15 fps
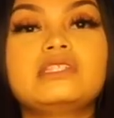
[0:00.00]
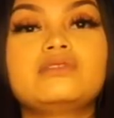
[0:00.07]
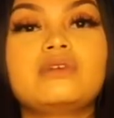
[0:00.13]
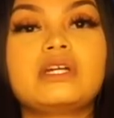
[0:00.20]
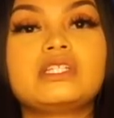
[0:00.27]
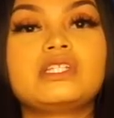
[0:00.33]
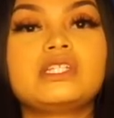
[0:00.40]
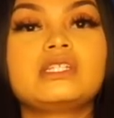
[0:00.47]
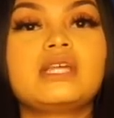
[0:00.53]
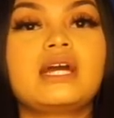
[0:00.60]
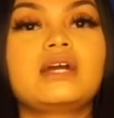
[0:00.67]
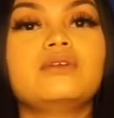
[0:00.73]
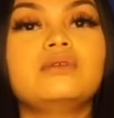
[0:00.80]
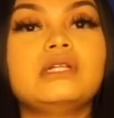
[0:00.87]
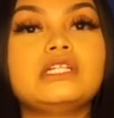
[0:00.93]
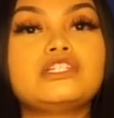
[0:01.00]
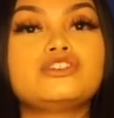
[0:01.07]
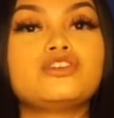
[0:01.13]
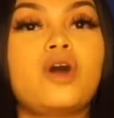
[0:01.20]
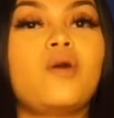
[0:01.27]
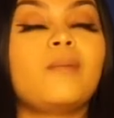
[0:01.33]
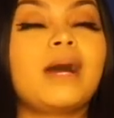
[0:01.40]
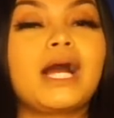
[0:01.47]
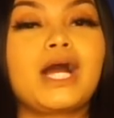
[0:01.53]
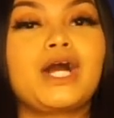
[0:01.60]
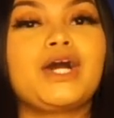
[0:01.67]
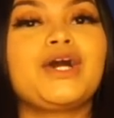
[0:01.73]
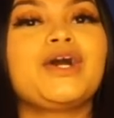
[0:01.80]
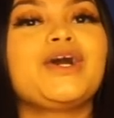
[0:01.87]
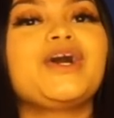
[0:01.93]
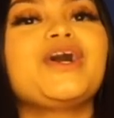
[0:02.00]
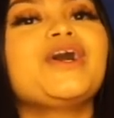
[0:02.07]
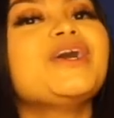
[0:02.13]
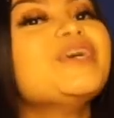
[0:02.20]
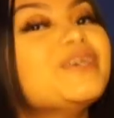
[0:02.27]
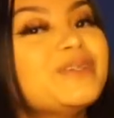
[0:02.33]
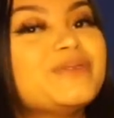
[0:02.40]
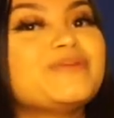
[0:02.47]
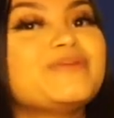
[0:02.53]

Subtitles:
stretches, and I can really show my curves.